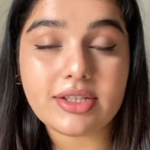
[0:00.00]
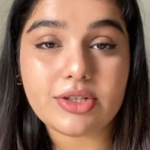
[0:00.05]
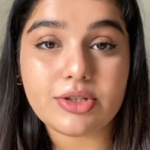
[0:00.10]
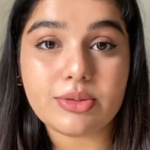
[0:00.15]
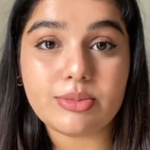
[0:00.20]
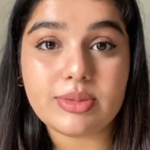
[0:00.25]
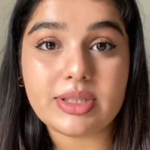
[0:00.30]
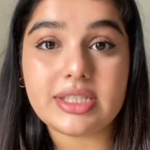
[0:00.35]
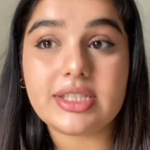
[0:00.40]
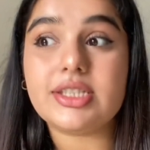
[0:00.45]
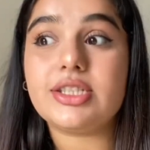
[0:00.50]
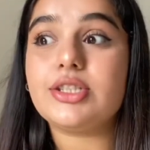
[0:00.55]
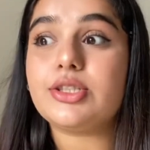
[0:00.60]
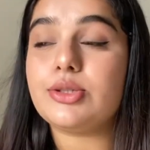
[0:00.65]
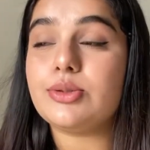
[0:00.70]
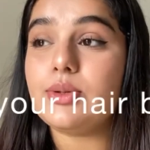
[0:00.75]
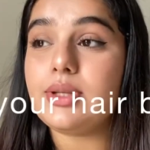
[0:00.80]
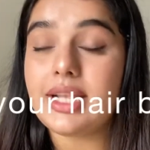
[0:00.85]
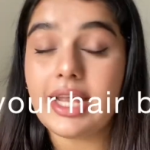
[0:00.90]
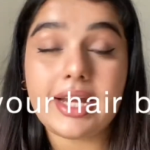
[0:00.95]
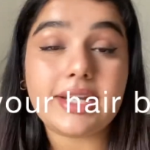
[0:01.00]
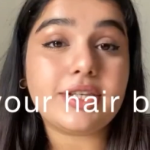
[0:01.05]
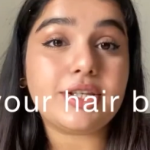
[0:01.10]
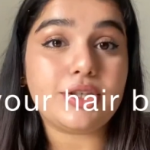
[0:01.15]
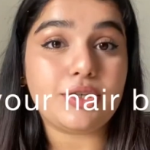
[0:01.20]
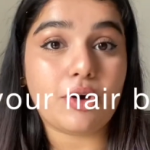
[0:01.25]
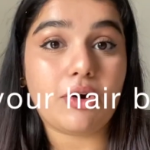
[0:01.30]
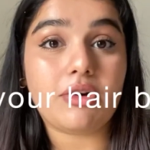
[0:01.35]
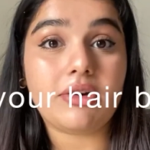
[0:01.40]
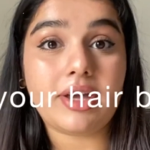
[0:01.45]
term is to let
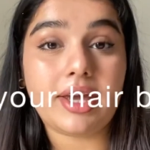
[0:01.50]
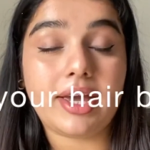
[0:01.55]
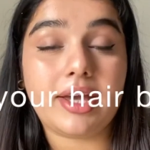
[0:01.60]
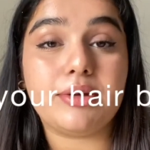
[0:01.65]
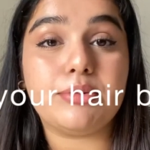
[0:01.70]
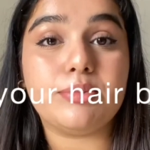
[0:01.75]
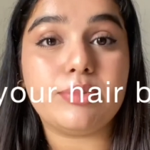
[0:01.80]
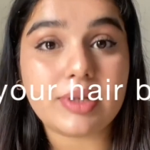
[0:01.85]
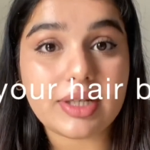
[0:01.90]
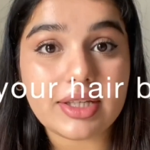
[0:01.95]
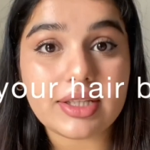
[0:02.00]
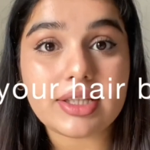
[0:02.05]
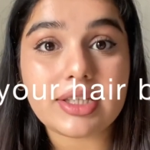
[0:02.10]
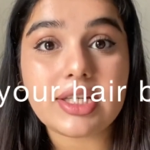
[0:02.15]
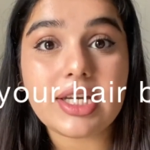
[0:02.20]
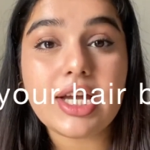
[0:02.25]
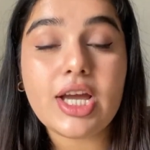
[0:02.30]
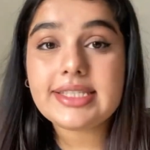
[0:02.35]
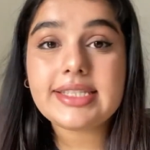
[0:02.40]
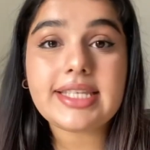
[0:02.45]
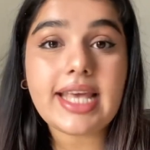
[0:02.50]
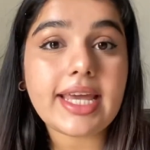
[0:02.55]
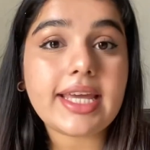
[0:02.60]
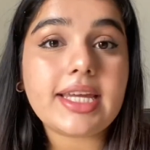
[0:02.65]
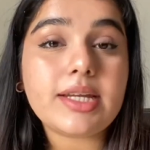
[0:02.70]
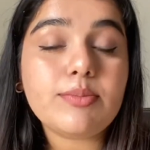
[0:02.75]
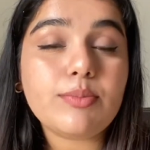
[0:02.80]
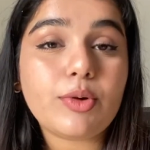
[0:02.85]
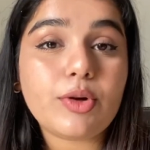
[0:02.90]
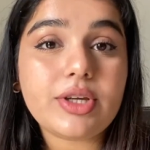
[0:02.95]
your hair breathe.
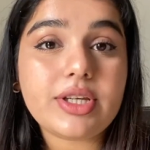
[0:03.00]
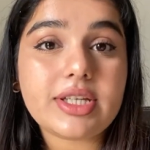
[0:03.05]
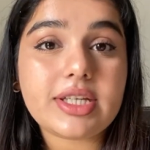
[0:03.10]
Second point